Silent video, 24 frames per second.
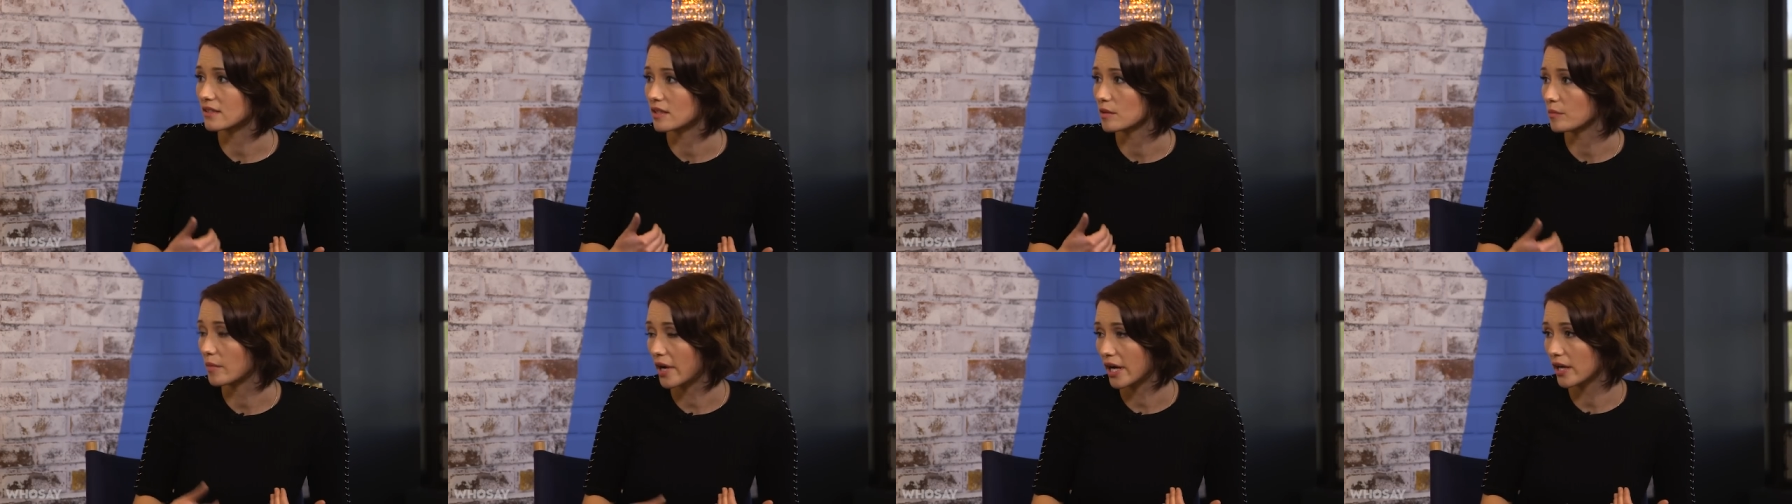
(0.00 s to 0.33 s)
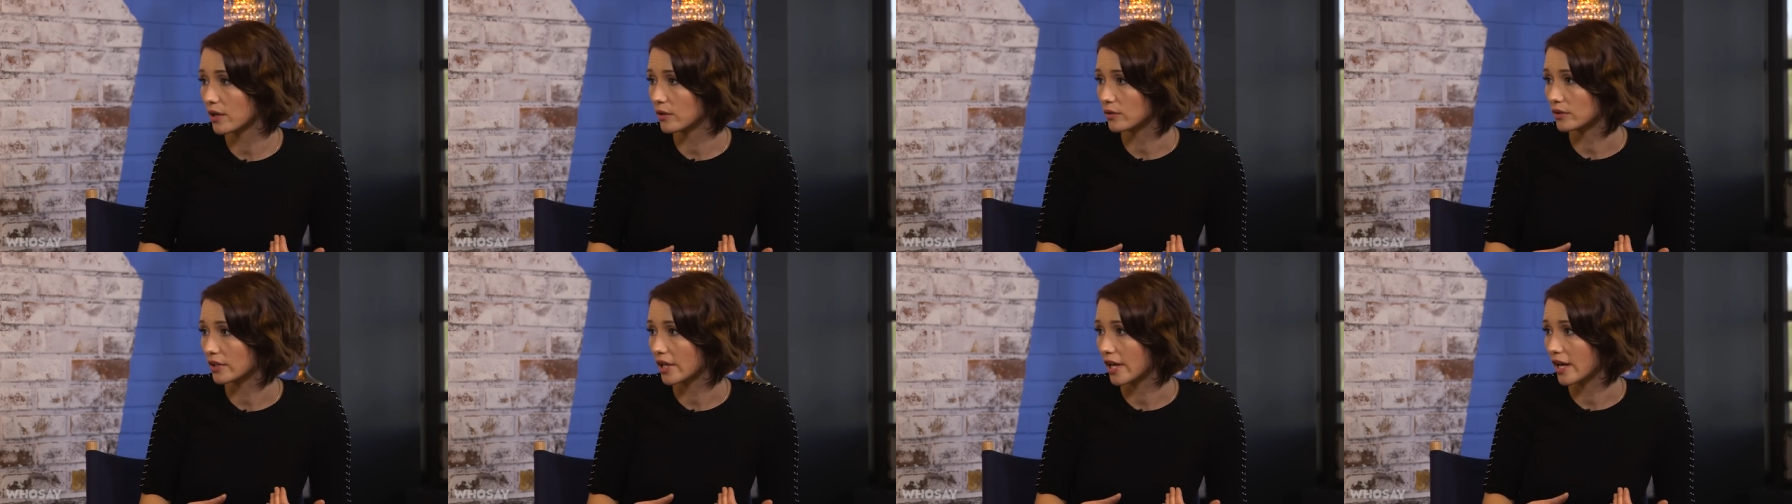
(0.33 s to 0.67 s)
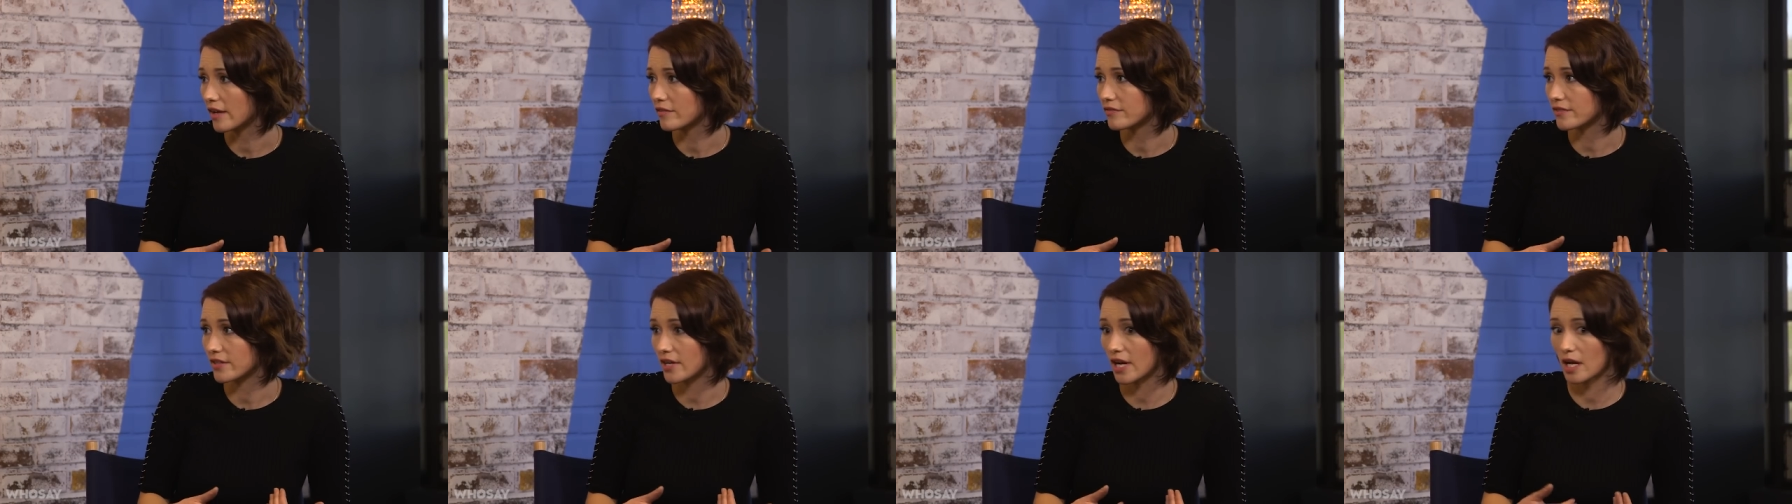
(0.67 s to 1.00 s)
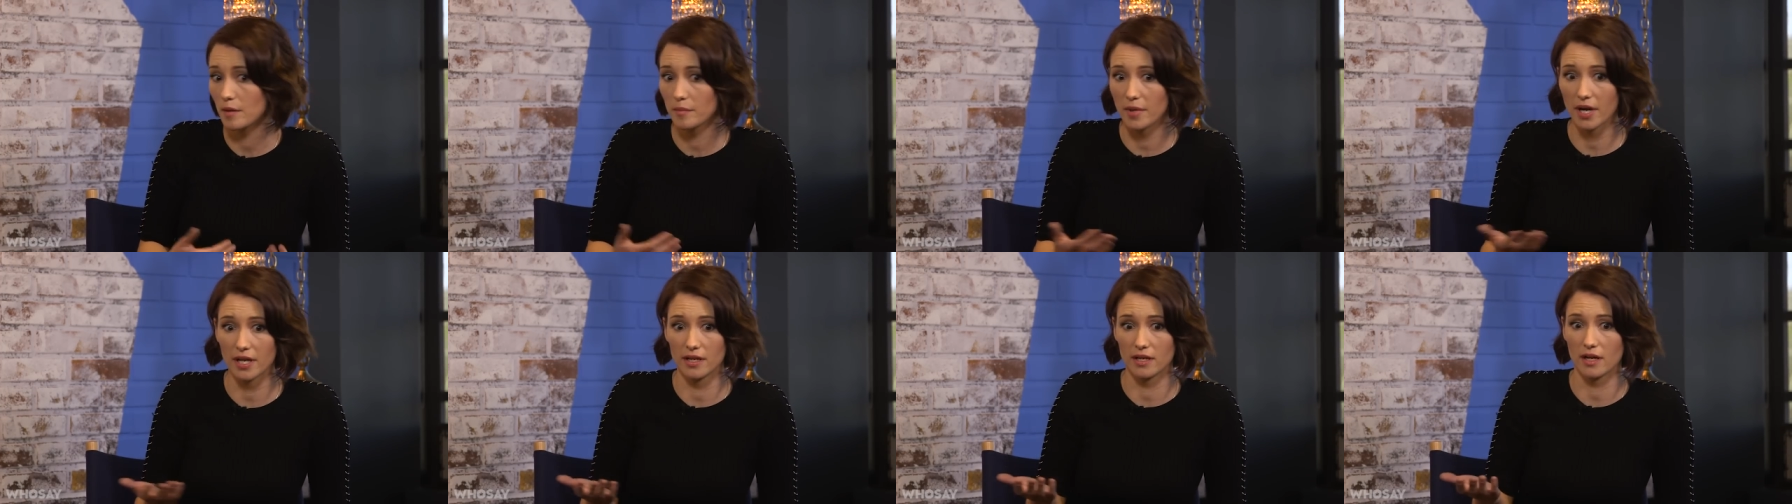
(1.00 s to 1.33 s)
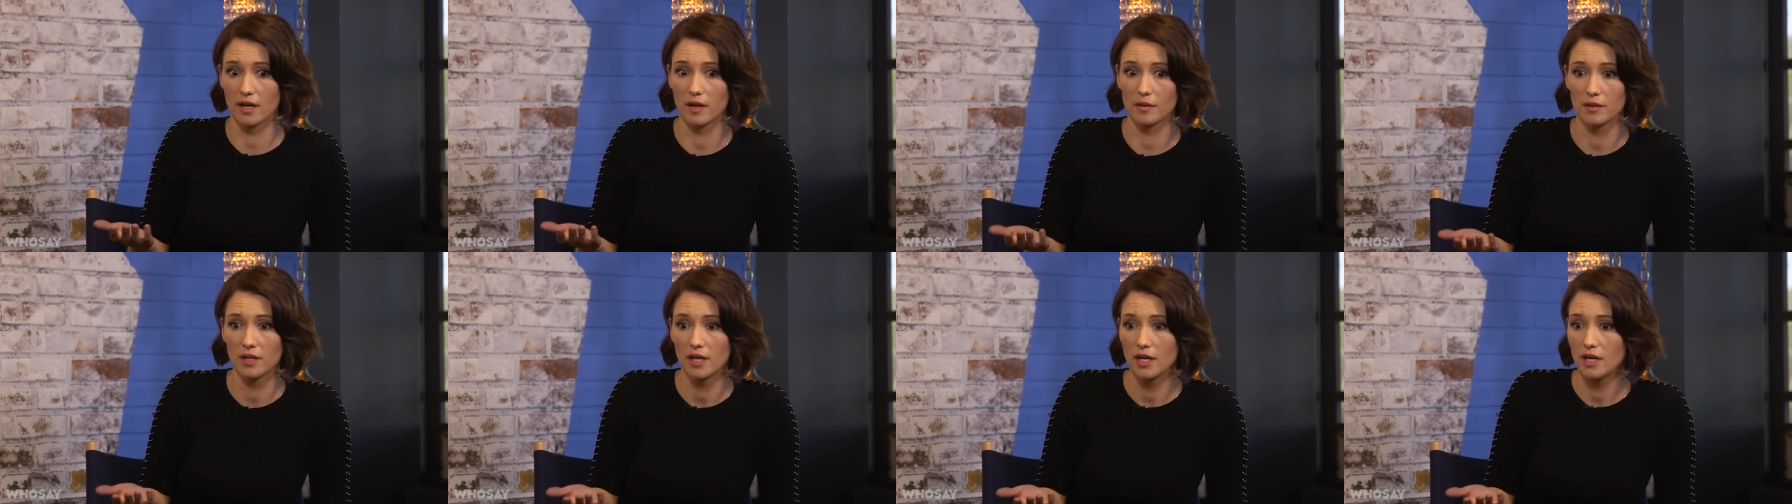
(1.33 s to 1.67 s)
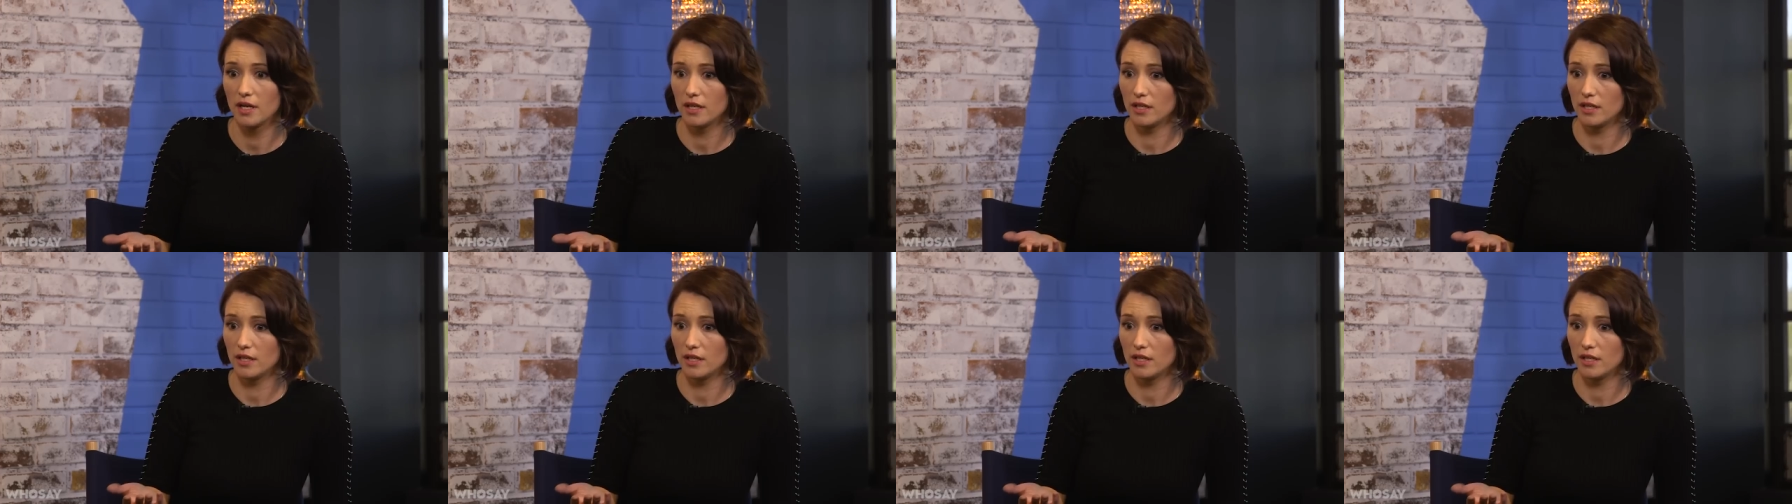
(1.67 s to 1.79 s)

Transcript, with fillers: and in my own life that I might not,